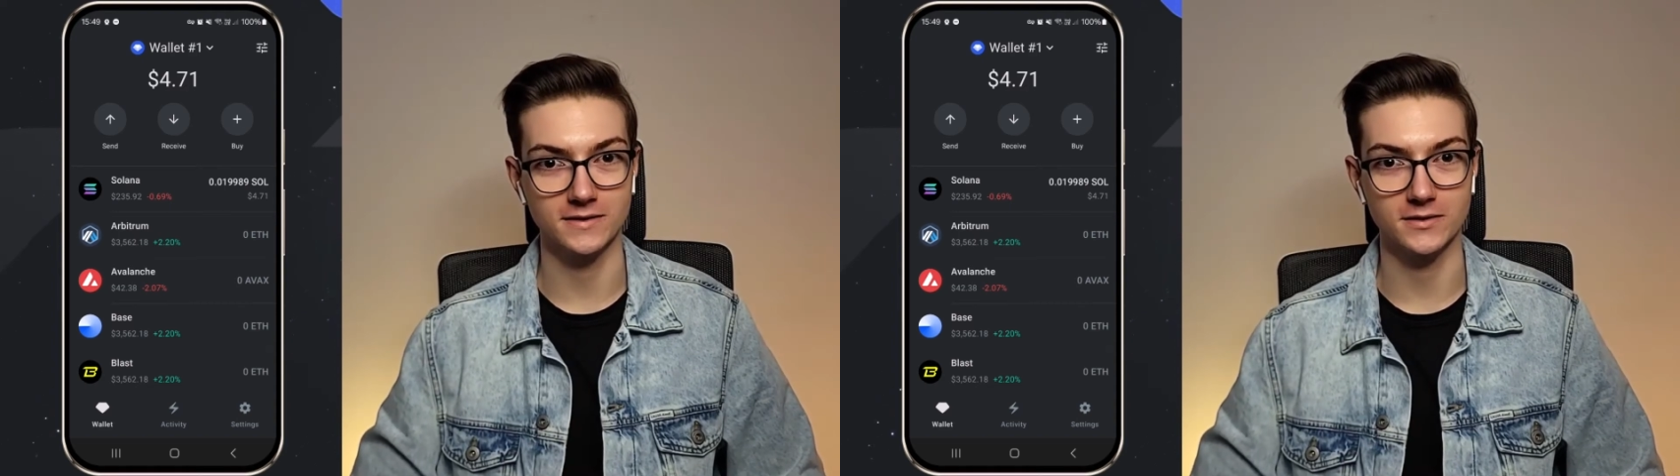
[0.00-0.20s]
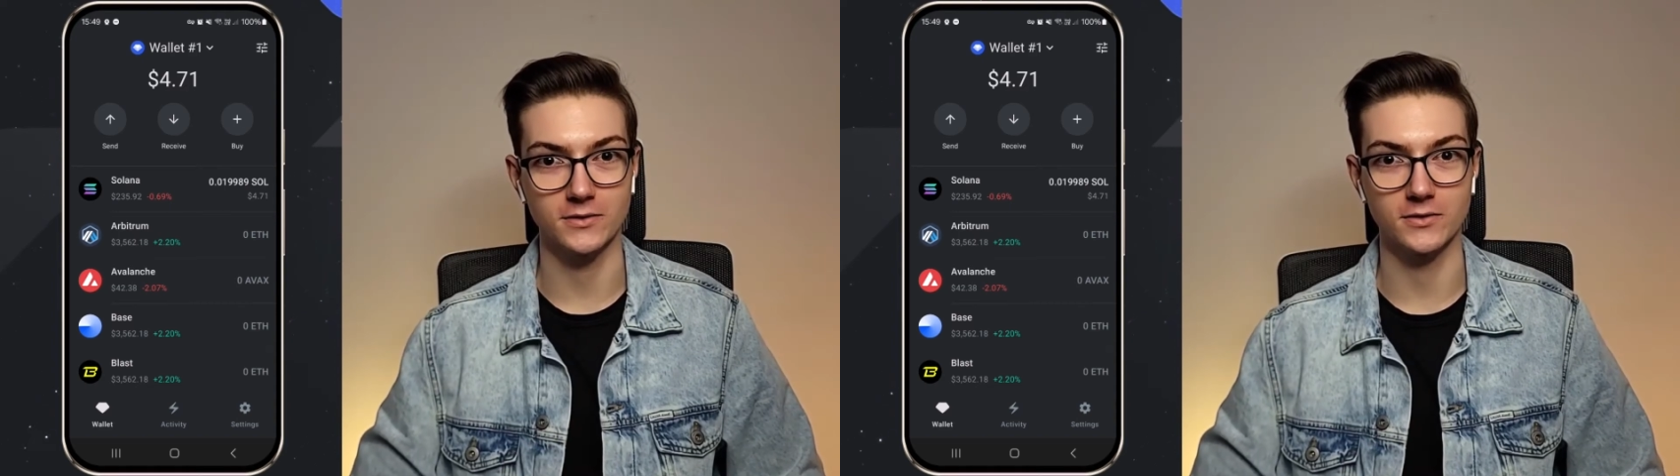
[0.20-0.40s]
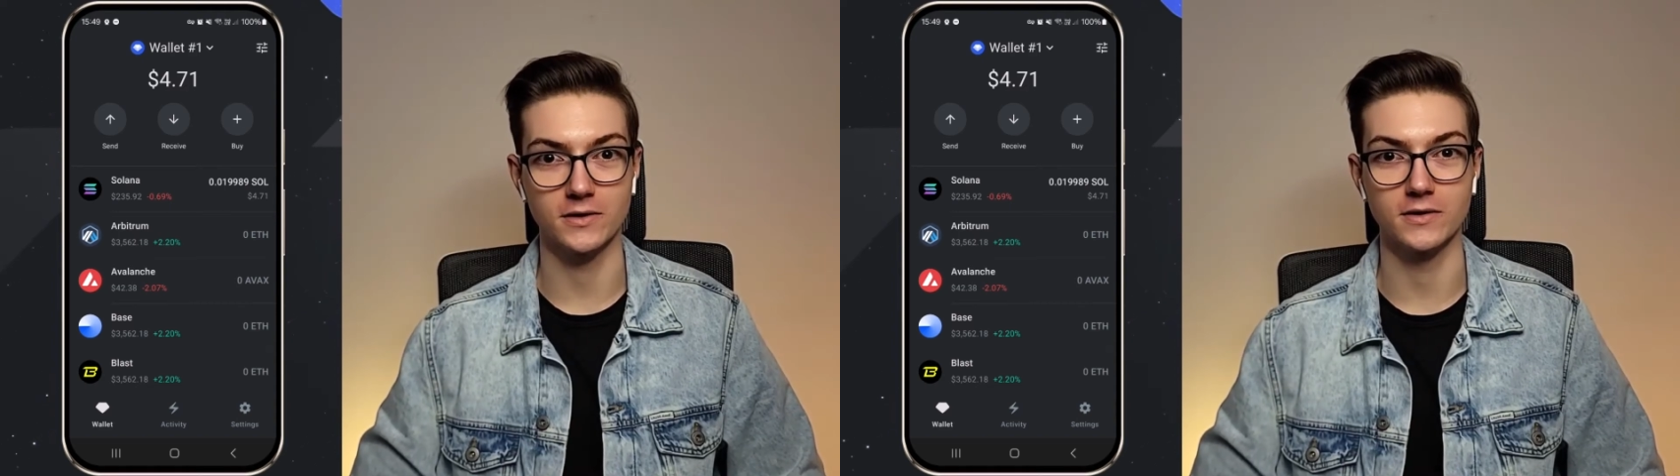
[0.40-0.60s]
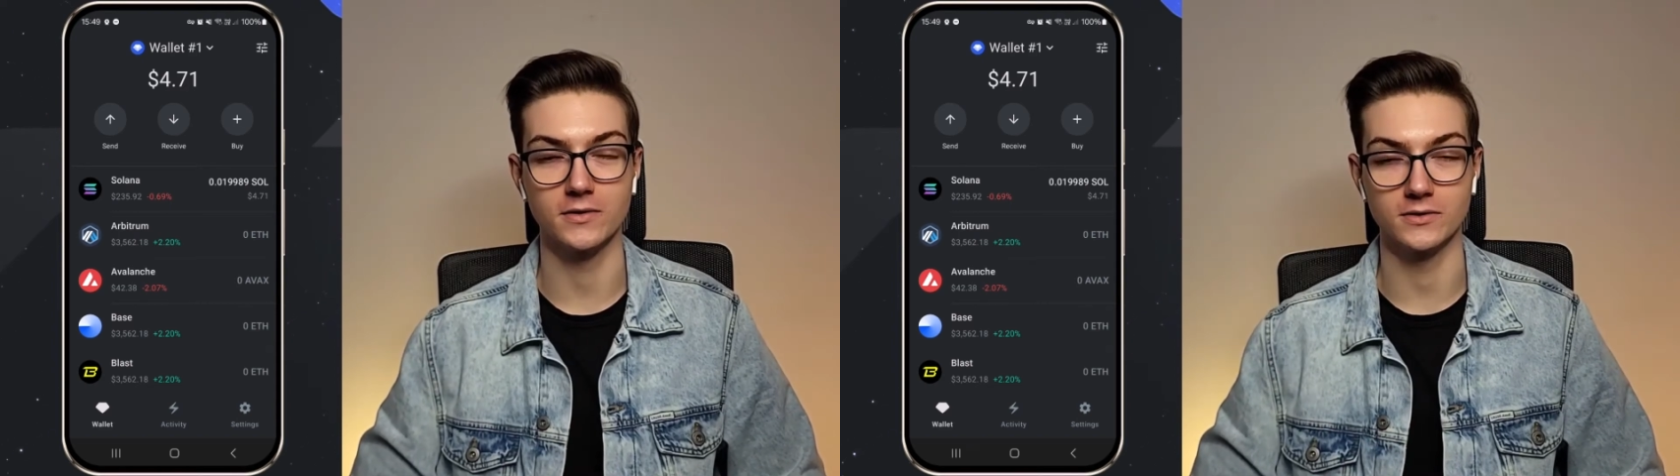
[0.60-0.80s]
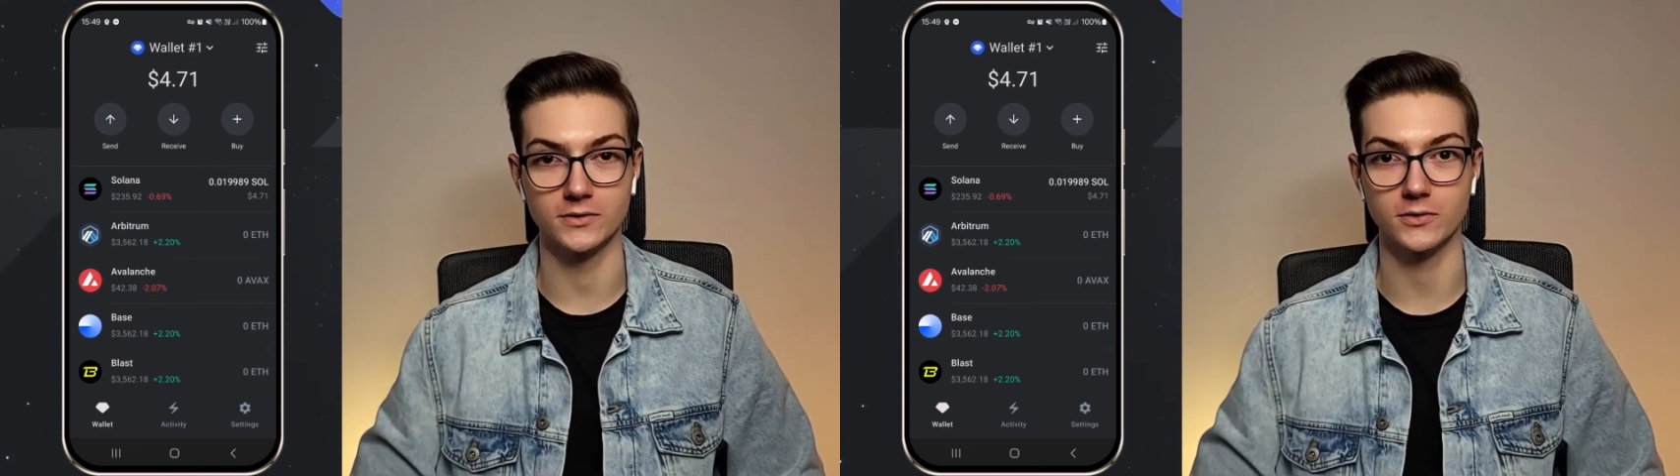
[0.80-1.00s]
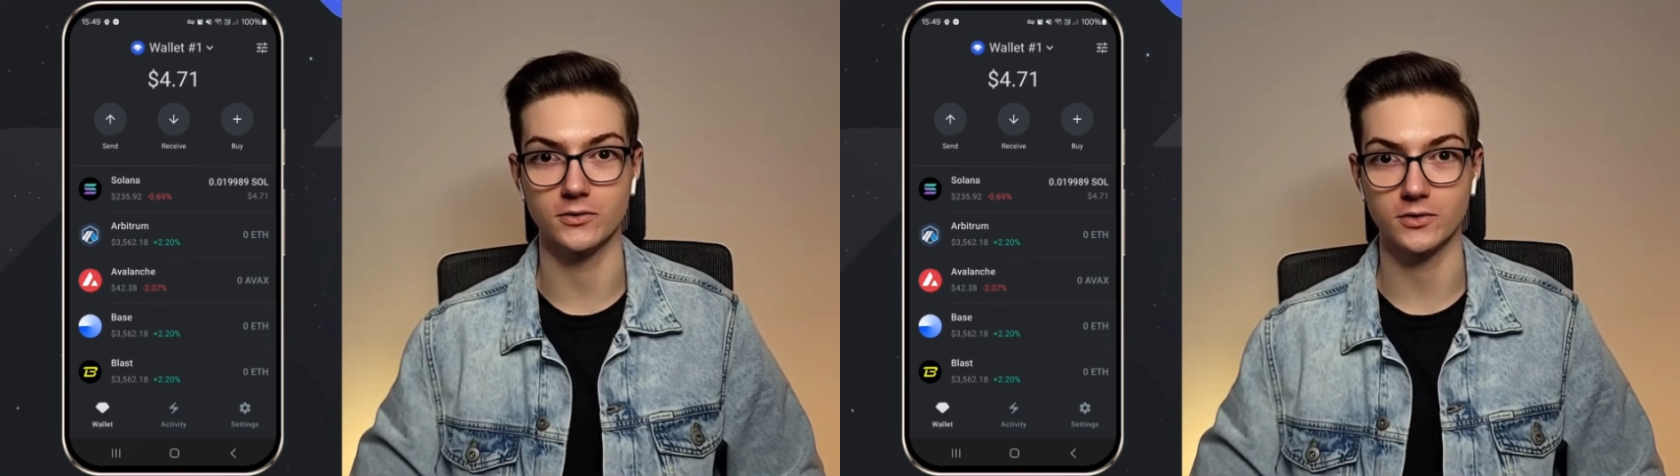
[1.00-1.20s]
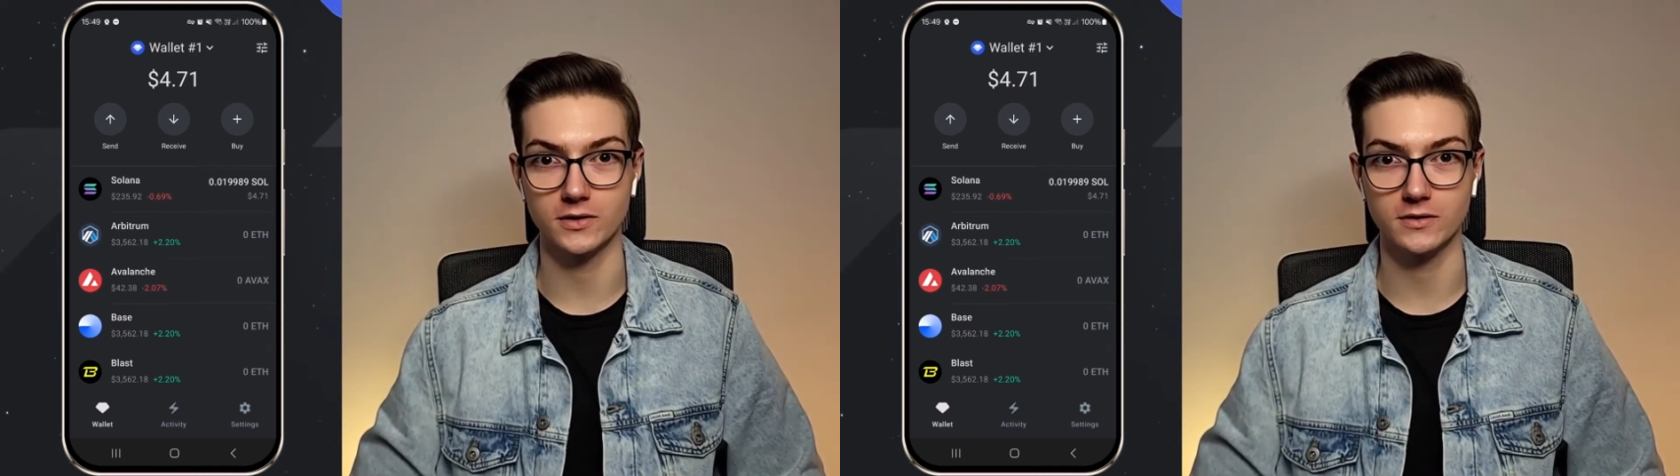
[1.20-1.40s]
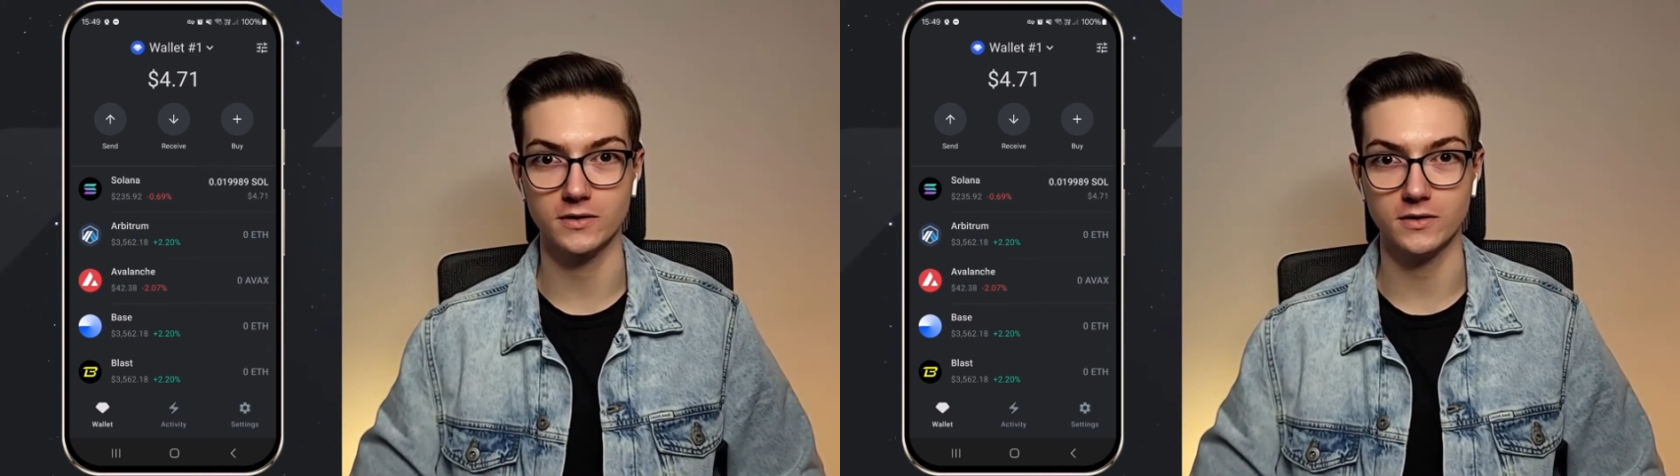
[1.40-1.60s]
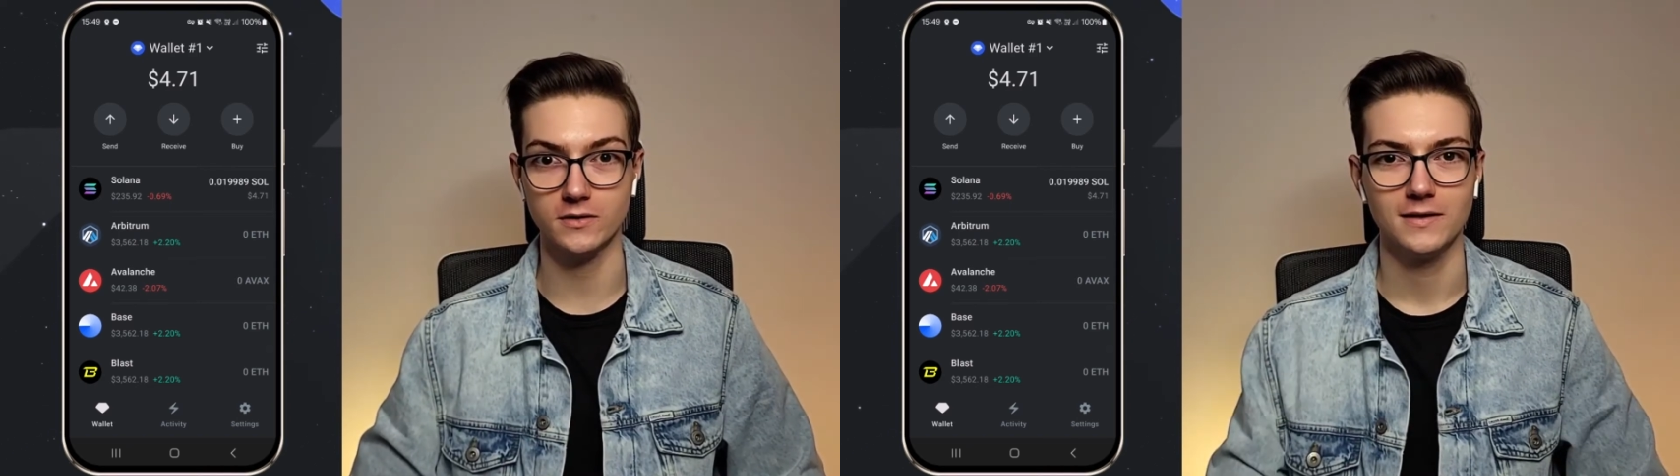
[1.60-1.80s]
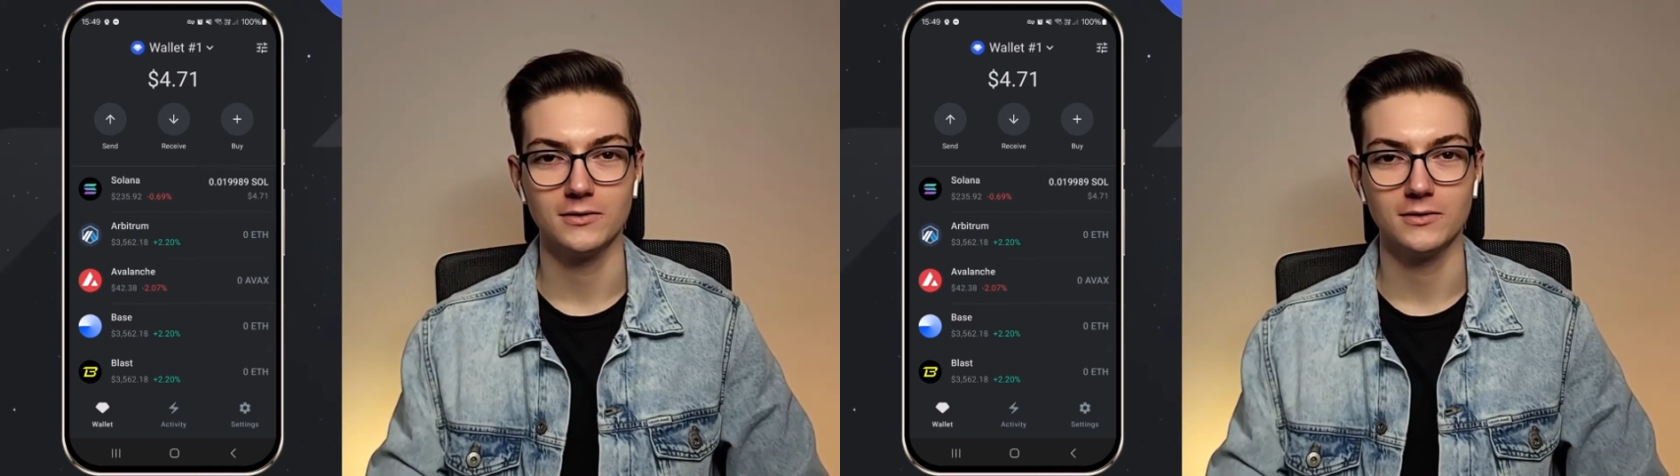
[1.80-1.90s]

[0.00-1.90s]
securely using your credit card?